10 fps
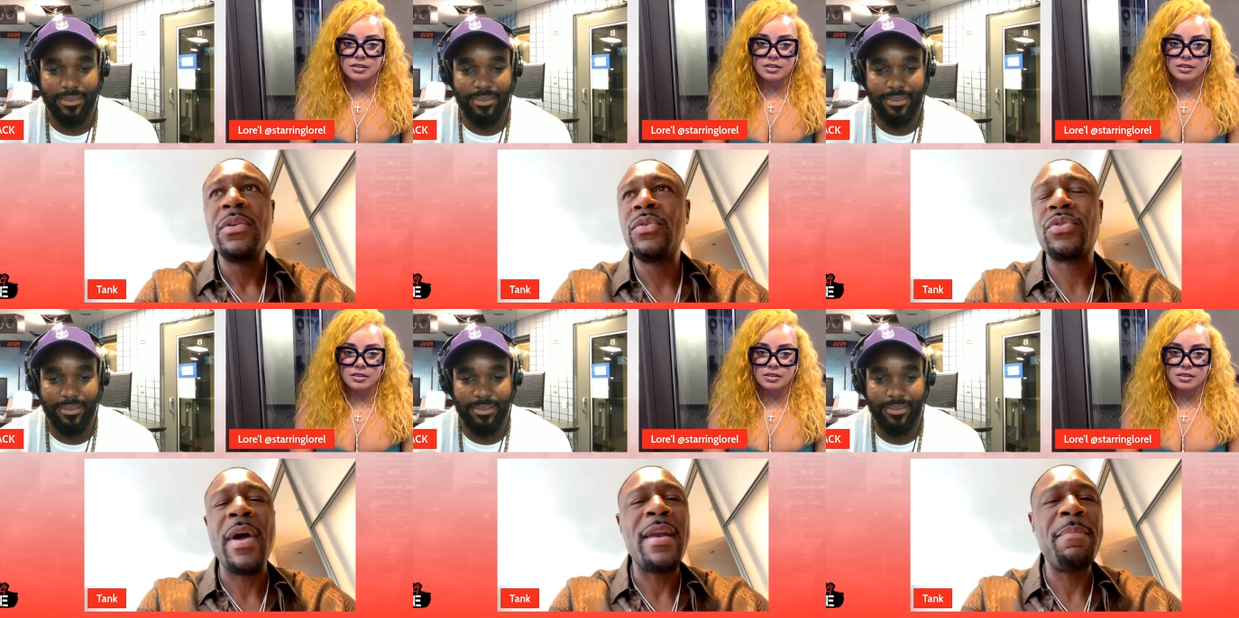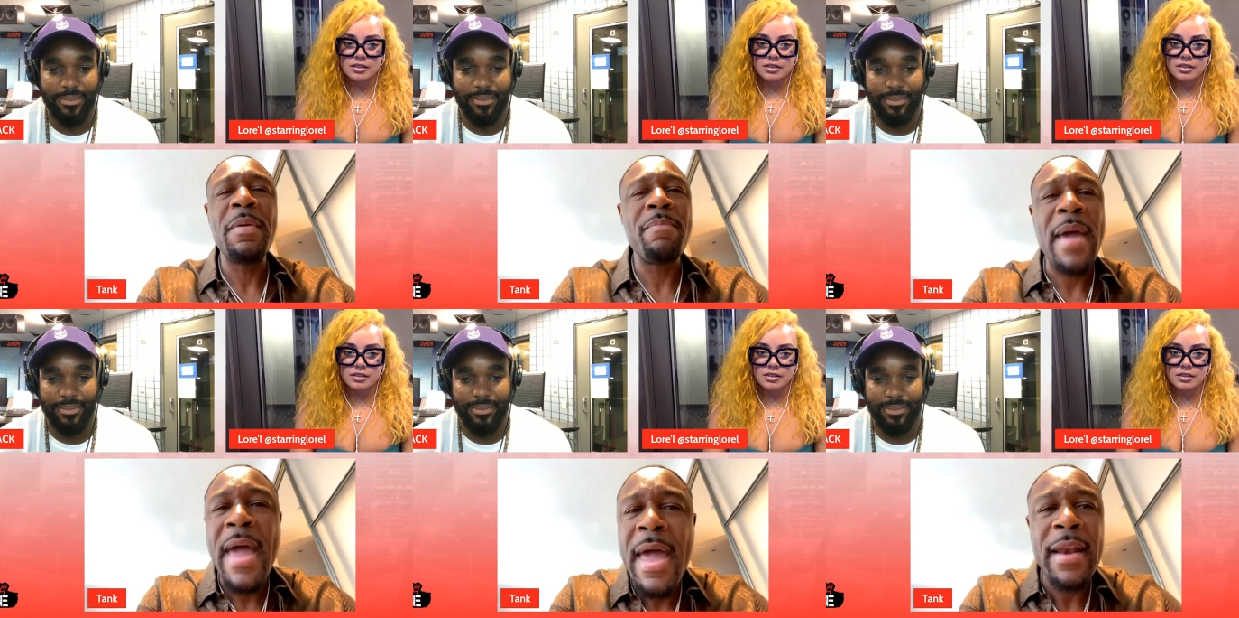Speaker 1: trying to be
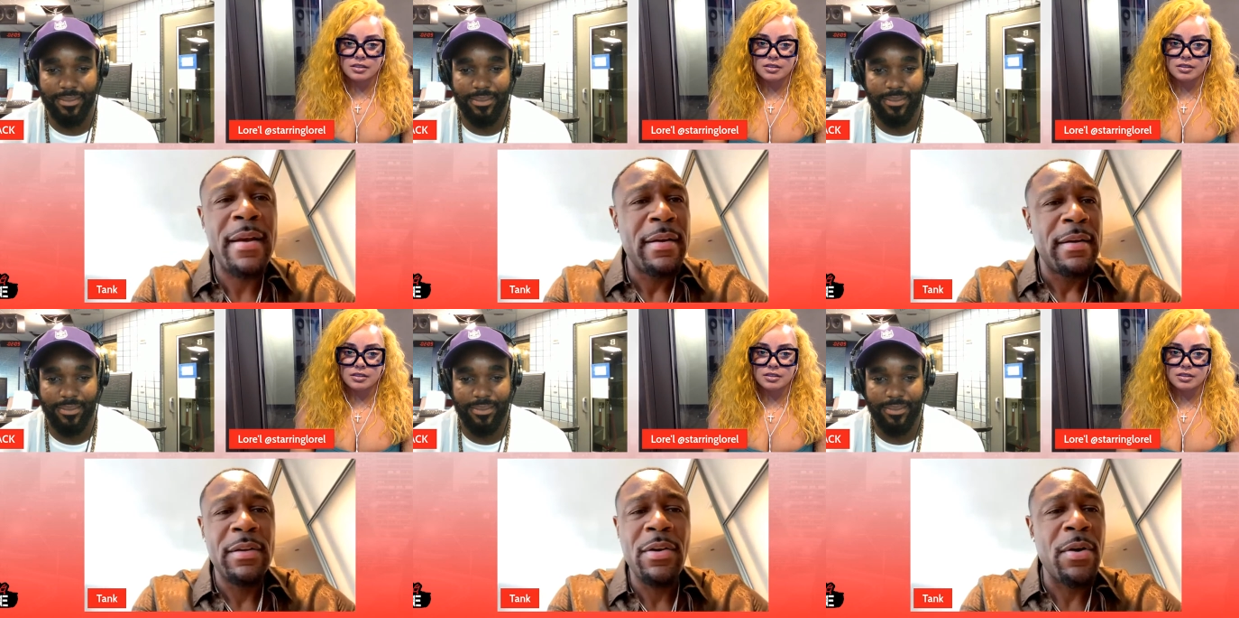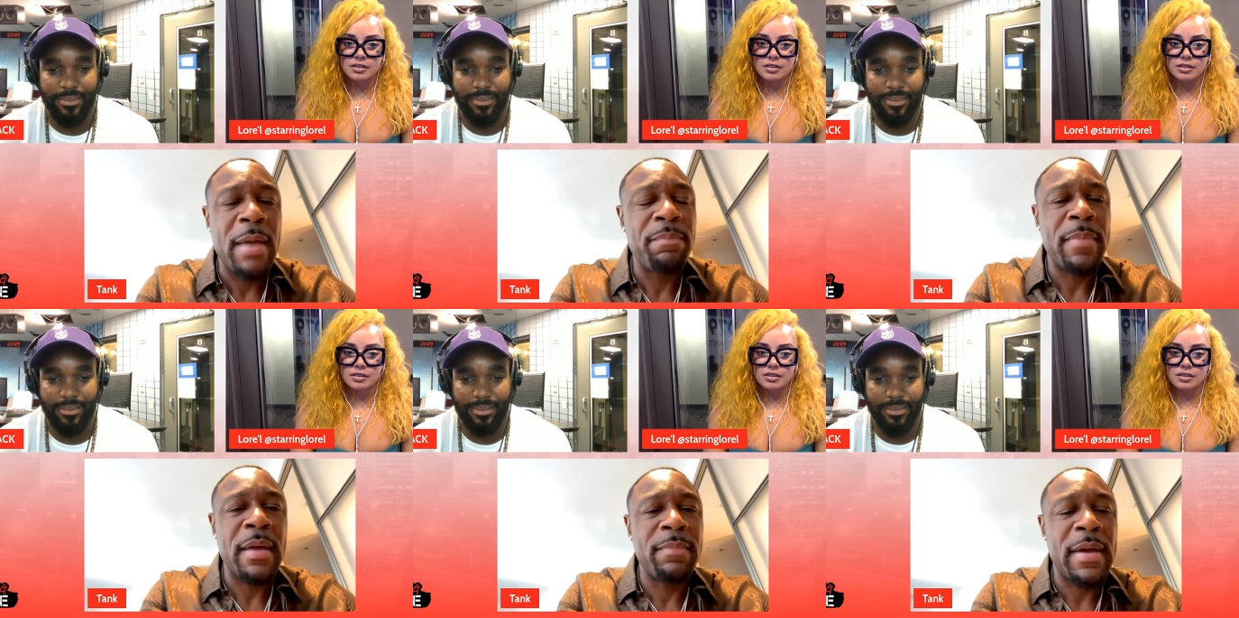mad, you know, at
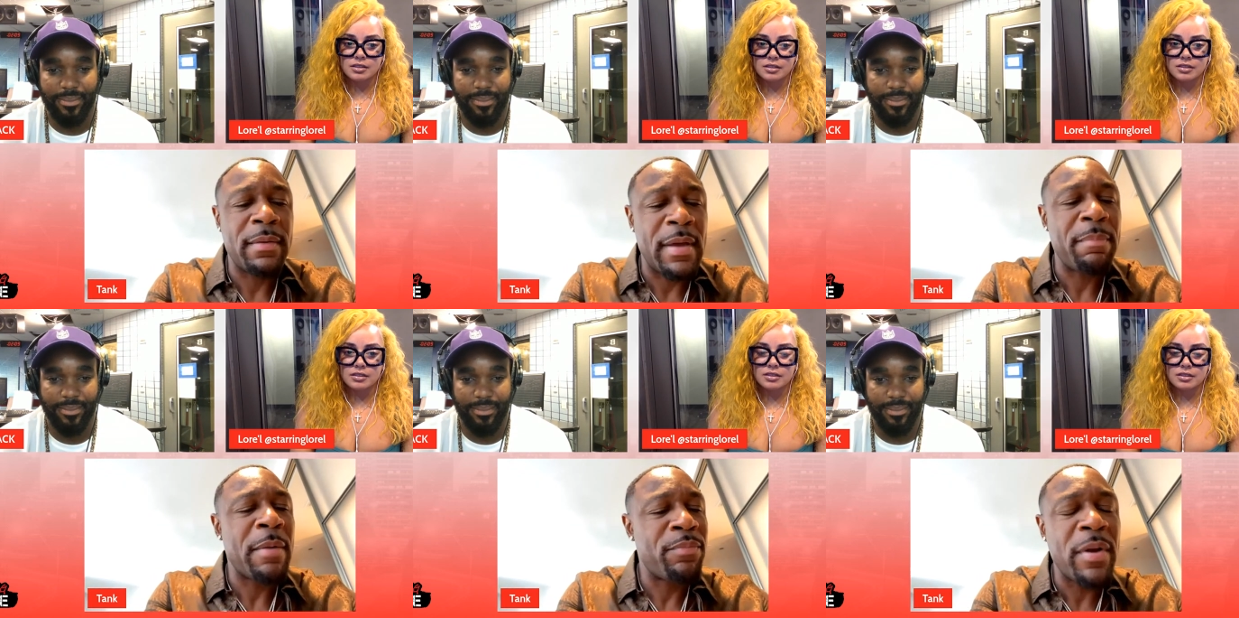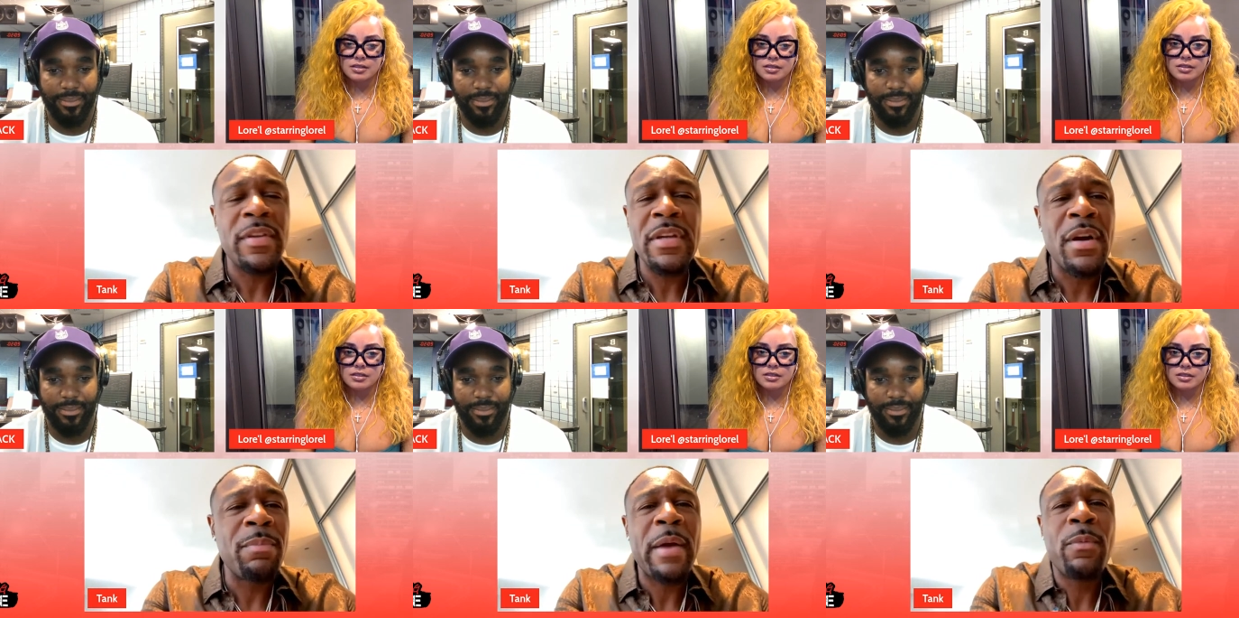my brother
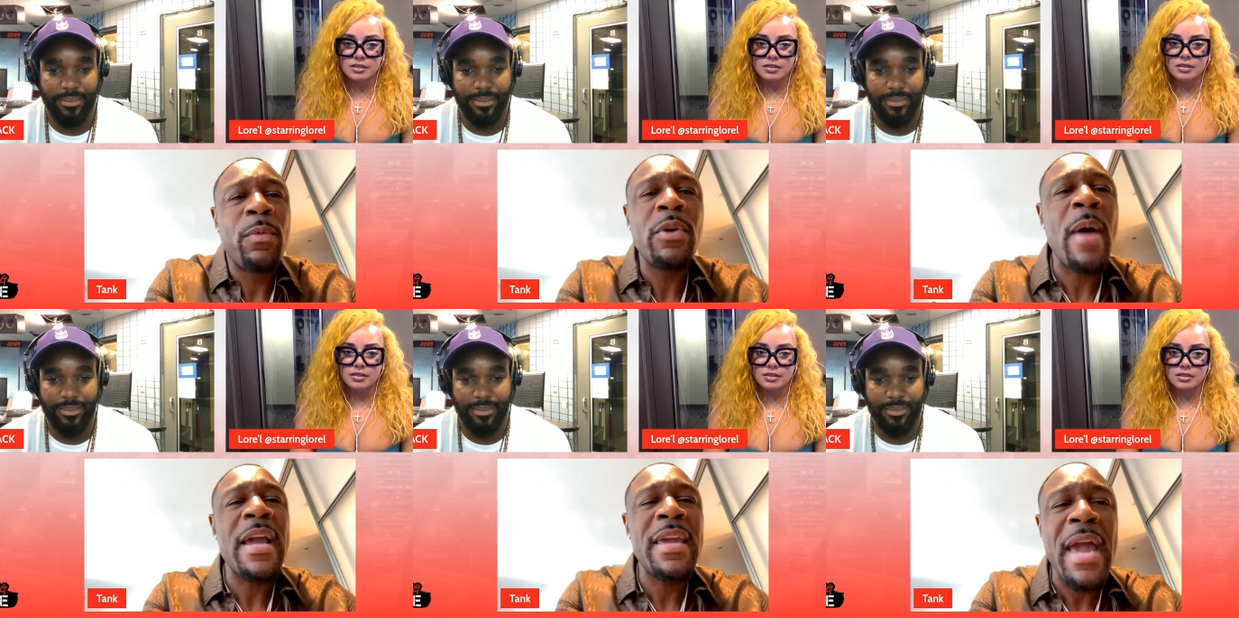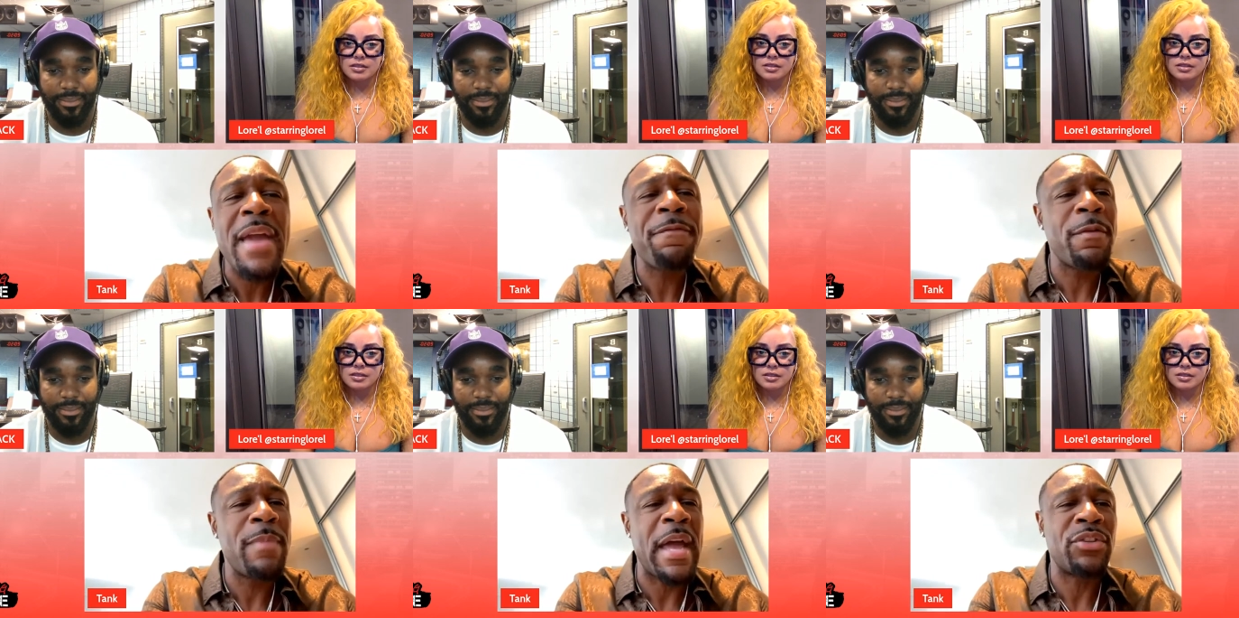Yung. Like, what do I gain
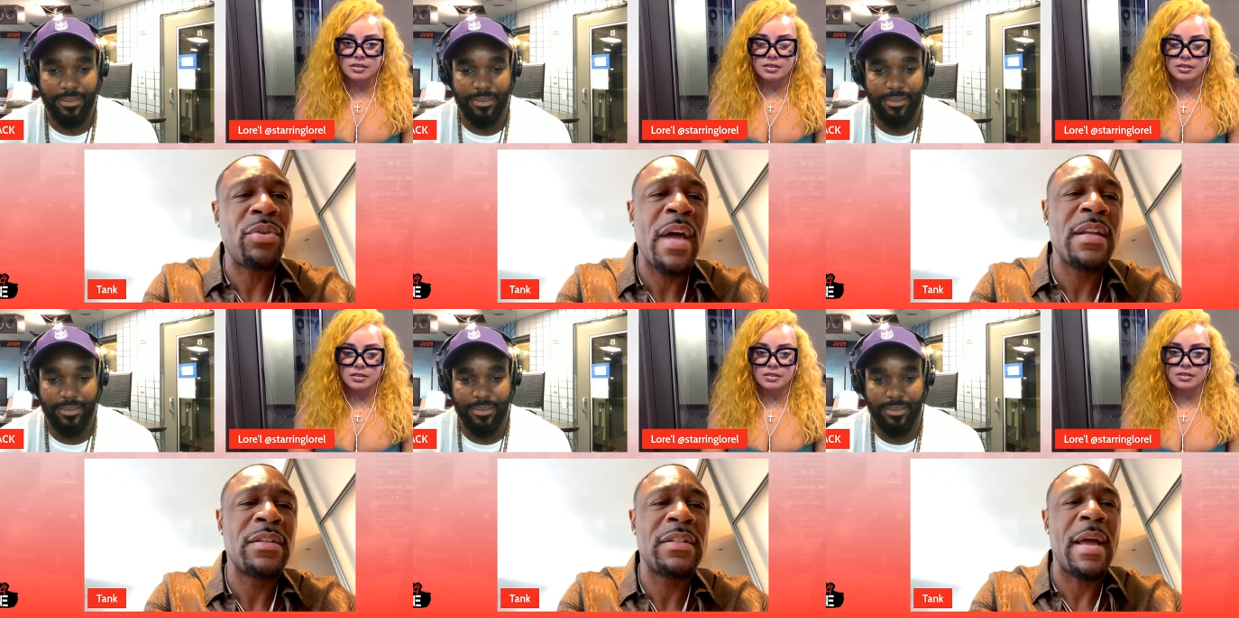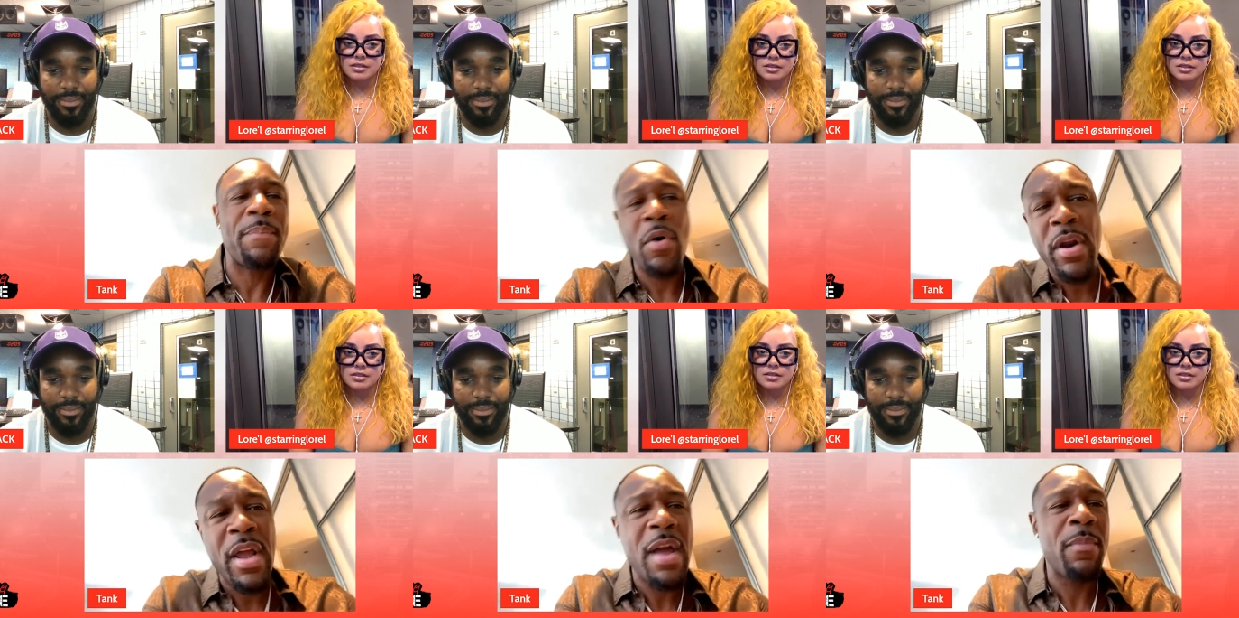from that? Trying to step on
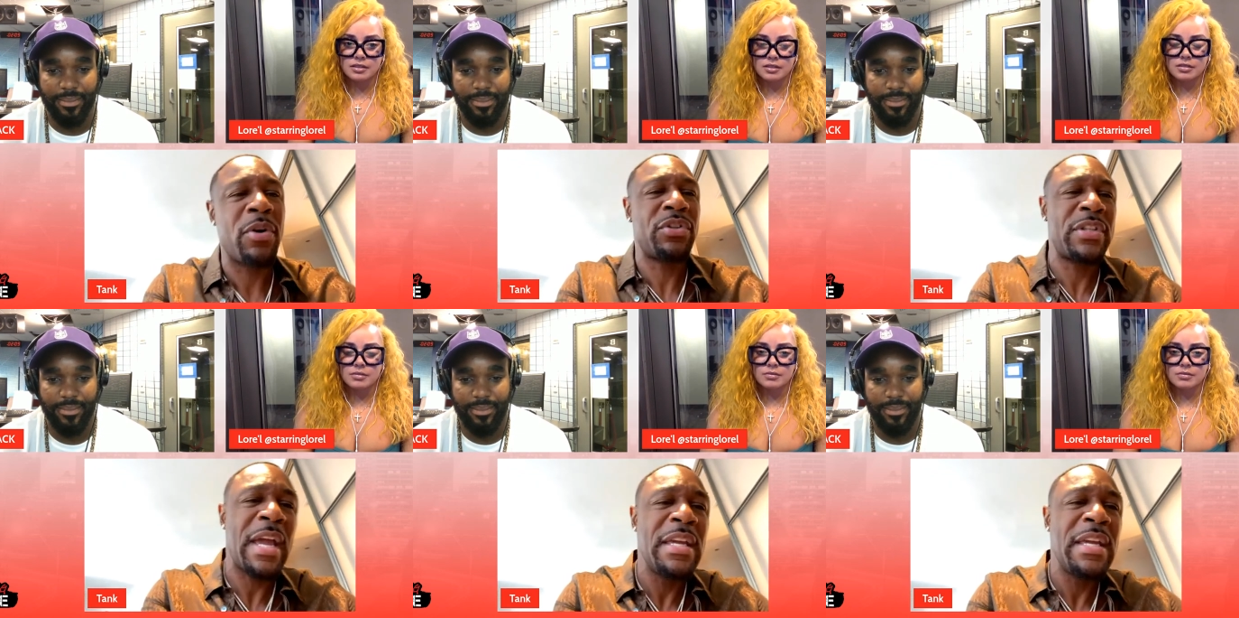him or say